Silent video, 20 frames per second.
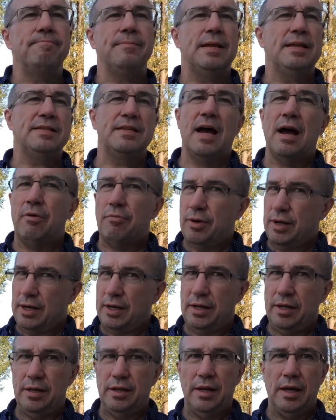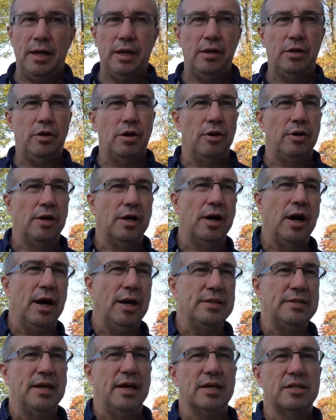it's not written in current
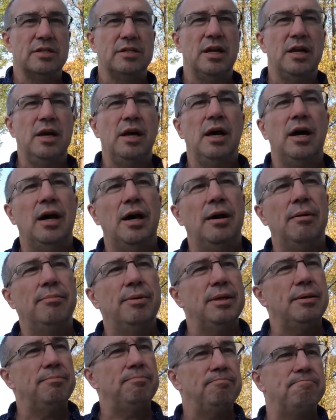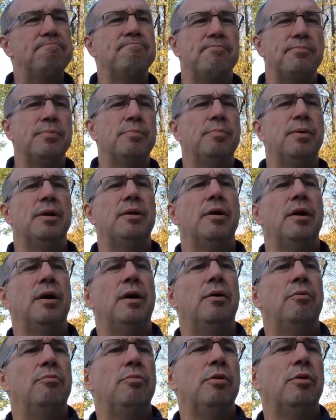context, but
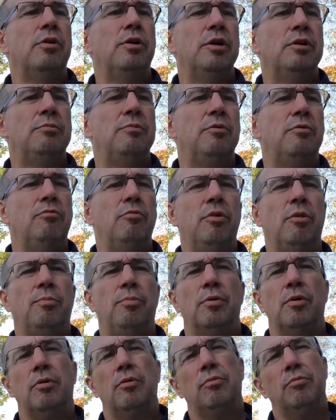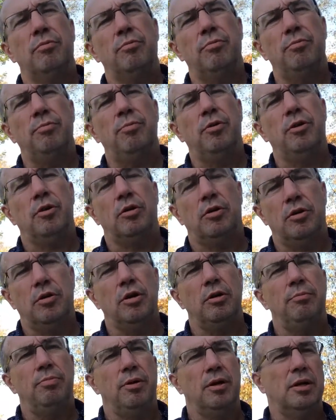a real good
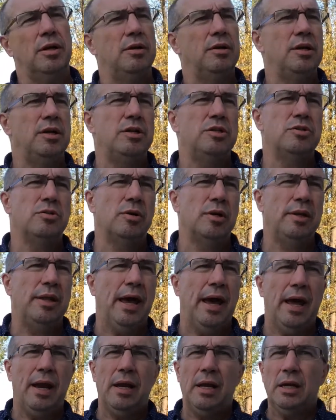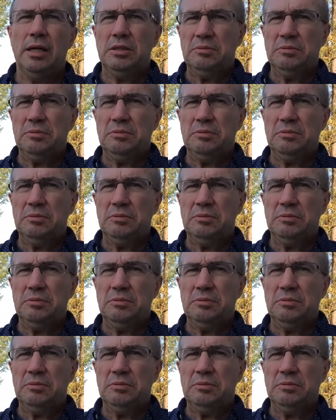book. I enjoyed that.